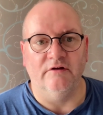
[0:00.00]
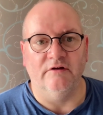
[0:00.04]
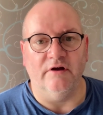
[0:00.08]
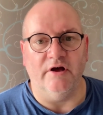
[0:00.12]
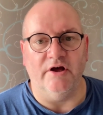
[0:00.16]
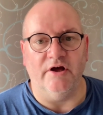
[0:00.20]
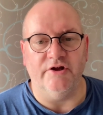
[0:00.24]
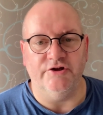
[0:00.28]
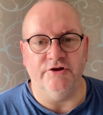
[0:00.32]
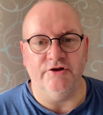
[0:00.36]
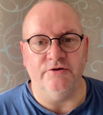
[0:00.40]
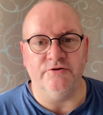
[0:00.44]

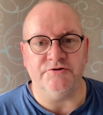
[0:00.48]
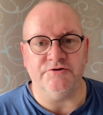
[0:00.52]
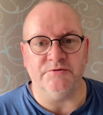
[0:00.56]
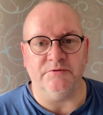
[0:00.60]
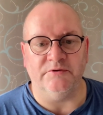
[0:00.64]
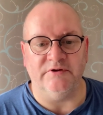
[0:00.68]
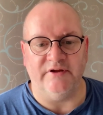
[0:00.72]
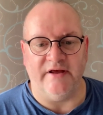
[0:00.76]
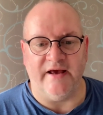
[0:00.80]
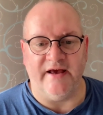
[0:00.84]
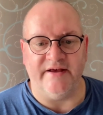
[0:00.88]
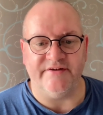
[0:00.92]

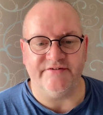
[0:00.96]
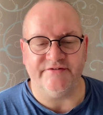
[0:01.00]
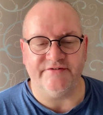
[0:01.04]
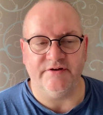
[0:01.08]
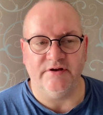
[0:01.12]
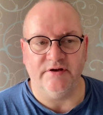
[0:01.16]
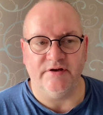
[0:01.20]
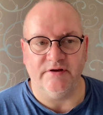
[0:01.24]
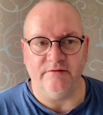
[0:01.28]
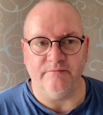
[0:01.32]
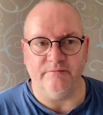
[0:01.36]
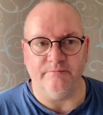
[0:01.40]
Unusual, yes,
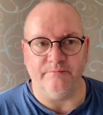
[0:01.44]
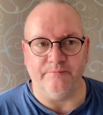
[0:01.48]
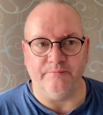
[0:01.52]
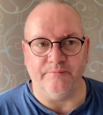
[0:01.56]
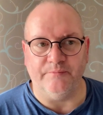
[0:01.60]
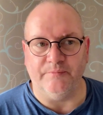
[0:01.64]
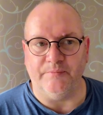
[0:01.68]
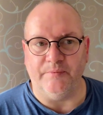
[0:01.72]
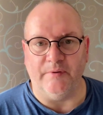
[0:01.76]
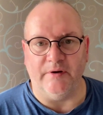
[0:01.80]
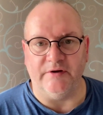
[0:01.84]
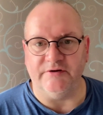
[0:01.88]

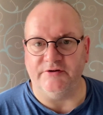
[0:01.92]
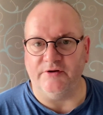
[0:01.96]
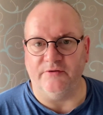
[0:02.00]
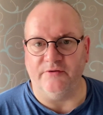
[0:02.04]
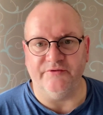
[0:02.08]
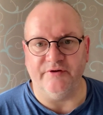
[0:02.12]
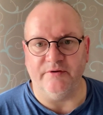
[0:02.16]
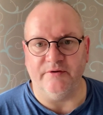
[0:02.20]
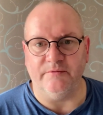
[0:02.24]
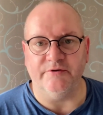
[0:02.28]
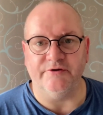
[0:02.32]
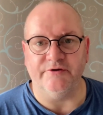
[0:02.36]
but I don't
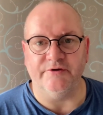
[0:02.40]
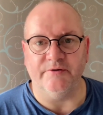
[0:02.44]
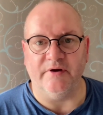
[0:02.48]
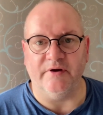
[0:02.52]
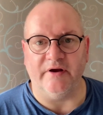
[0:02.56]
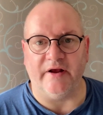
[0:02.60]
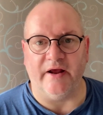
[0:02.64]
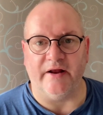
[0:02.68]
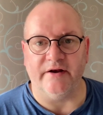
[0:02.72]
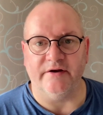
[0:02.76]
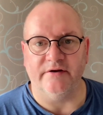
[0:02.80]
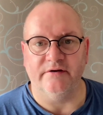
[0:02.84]
think we'll do it
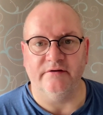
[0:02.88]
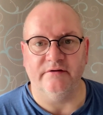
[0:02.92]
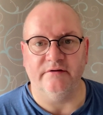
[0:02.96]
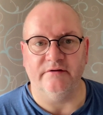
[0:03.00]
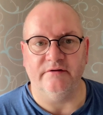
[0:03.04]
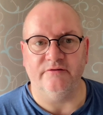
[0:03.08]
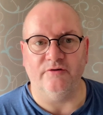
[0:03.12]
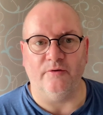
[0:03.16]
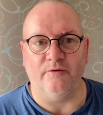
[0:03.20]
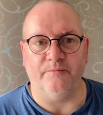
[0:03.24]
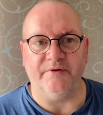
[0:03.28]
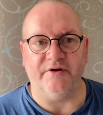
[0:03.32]
again.
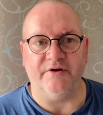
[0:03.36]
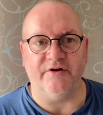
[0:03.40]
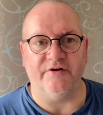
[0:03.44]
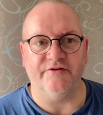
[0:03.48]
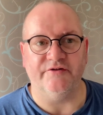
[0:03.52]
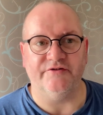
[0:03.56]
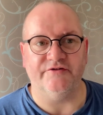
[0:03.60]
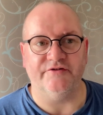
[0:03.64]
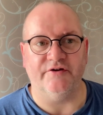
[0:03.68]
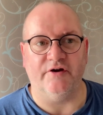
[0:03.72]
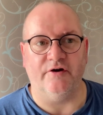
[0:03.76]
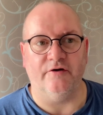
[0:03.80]
Not
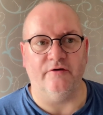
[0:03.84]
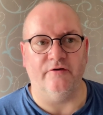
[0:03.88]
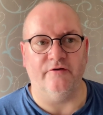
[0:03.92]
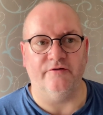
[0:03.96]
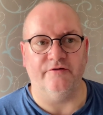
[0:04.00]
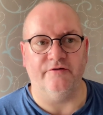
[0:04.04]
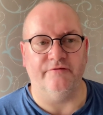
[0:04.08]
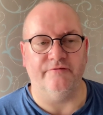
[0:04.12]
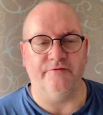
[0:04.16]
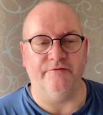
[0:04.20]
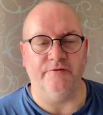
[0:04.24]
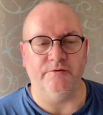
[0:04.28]
because
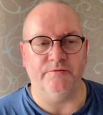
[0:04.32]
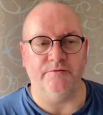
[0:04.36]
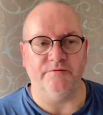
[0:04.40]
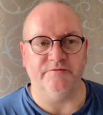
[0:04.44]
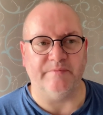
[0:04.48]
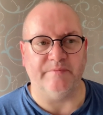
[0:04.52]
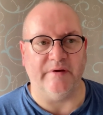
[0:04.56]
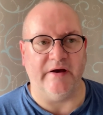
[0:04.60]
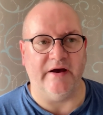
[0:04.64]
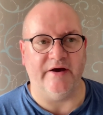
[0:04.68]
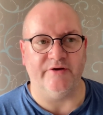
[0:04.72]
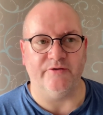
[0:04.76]
the food was
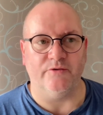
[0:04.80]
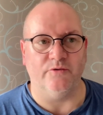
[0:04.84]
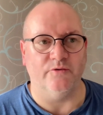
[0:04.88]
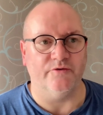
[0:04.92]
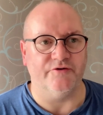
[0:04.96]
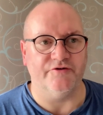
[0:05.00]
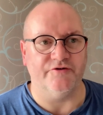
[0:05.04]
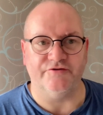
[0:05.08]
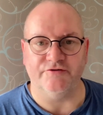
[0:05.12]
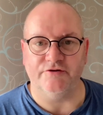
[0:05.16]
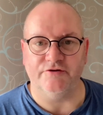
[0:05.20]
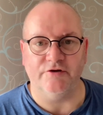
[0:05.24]
bad or
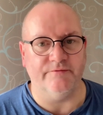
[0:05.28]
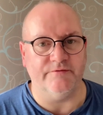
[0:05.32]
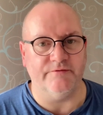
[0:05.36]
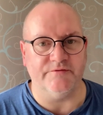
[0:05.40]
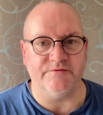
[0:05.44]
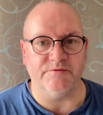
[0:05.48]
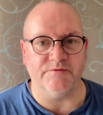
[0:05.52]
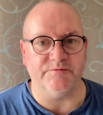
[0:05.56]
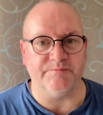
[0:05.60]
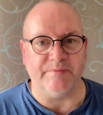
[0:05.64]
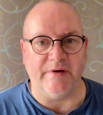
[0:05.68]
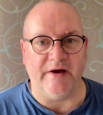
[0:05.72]
the
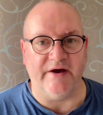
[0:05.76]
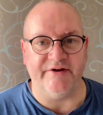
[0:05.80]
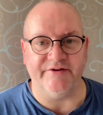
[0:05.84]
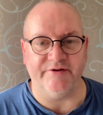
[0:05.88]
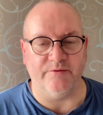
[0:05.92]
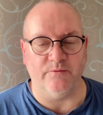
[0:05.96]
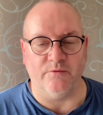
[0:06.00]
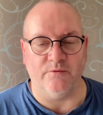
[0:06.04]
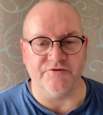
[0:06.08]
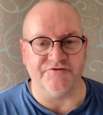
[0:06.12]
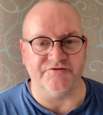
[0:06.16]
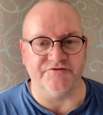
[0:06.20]
service was bad,
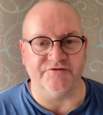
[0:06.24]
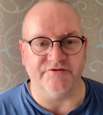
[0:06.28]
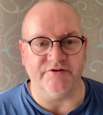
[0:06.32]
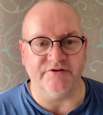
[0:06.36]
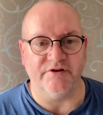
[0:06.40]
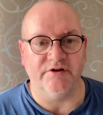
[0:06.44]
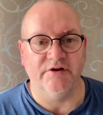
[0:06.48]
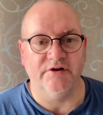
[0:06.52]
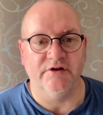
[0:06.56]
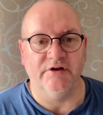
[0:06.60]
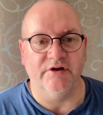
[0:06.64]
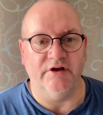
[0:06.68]
it wasn't.
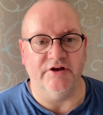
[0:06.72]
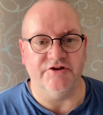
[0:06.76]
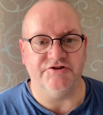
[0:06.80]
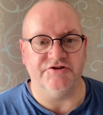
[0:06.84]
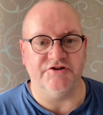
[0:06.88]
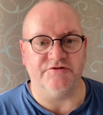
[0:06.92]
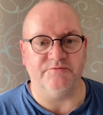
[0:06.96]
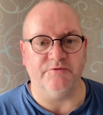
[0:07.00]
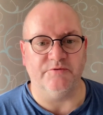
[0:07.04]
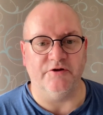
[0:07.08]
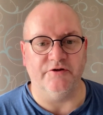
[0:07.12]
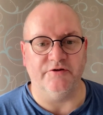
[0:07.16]
It's
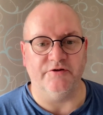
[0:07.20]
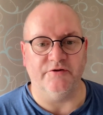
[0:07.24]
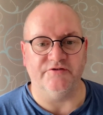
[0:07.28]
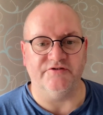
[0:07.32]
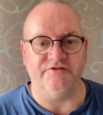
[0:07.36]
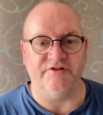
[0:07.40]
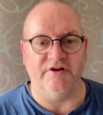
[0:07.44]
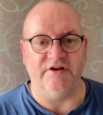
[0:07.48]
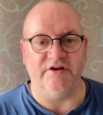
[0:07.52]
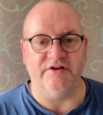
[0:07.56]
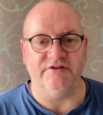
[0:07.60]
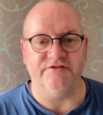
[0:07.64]
just one of those
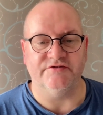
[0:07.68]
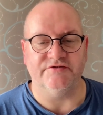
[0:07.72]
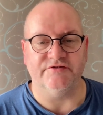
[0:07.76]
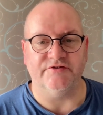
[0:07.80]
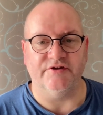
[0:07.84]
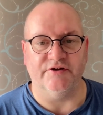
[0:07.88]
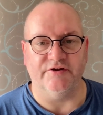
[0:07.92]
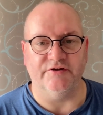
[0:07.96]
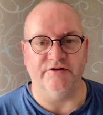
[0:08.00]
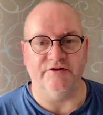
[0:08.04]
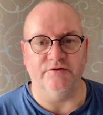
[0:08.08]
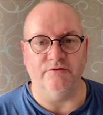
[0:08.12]
things
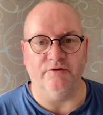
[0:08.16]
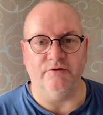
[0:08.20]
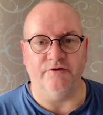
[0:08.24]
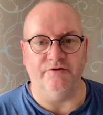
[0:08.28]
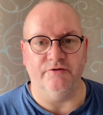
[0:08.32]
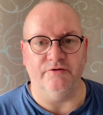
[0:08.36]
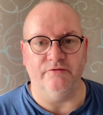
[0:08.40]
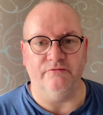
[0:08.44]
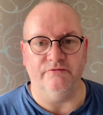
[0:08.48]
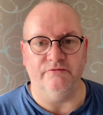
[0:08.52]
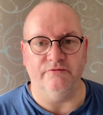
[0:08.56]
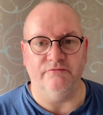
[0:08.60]
that
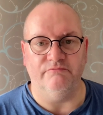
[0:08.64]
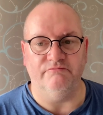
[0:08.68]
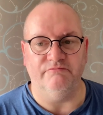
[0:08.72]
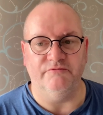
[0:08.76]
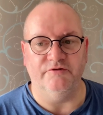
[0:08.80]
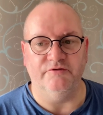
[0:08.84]
you